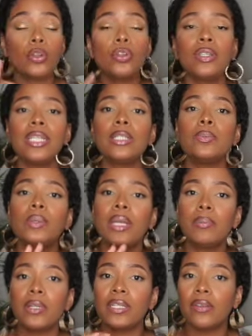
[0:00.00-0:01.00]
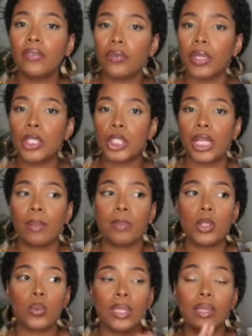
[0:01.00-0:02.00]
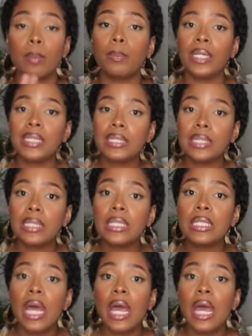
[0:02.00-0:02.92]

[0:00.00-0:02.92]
You need to be able to differentiate between the pieces